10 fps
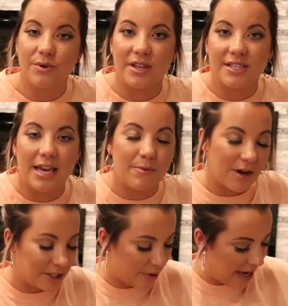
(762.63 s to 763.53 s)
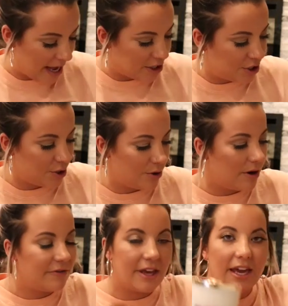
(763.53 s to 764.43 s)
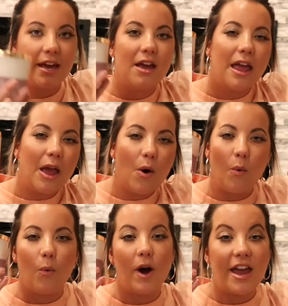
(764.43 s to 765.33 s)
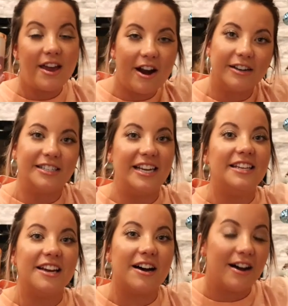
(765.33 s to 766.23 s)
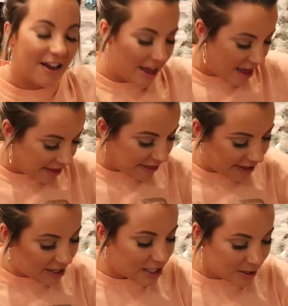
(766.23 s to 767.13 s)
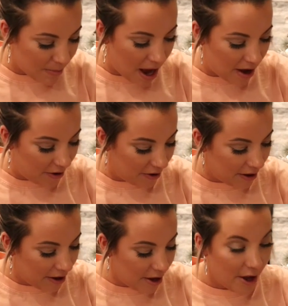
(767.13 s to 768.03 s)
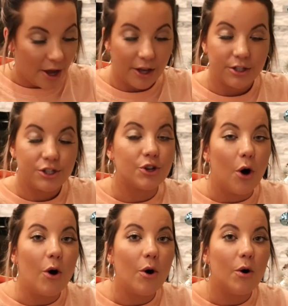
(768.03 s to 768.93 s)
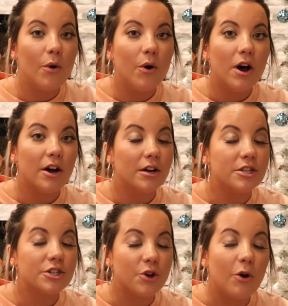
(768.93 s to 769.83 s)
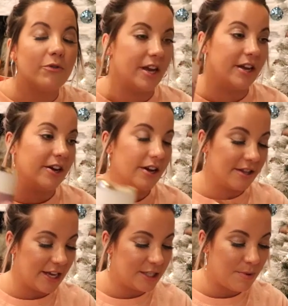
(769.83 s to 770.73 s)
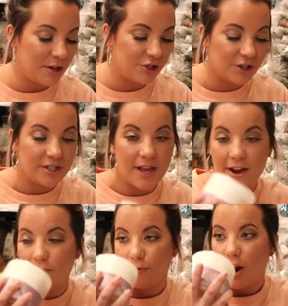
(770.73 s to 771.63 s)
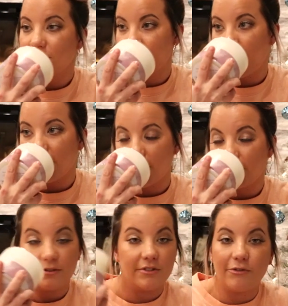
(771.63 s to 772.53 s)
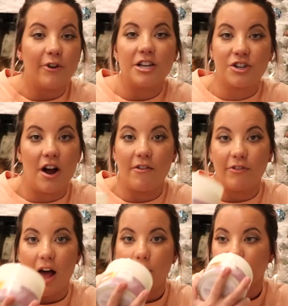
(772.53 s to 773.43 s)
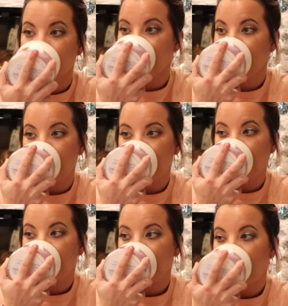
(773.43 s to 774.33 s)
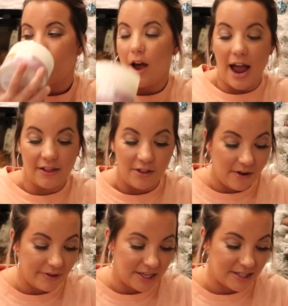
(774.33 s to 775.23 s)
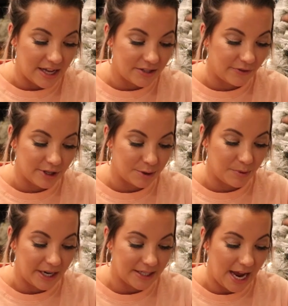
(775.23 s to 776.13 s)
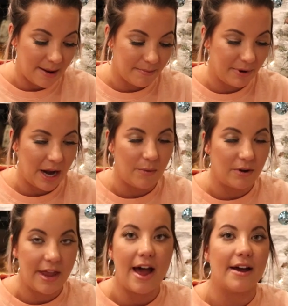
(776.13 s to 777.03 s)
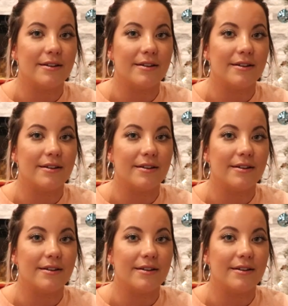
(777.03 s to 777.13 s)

of the same ones. So I got two of the white gardenia. These smell so fucking good. They smell just like fresh cut flowers. I love these scents for the springtime, but I will not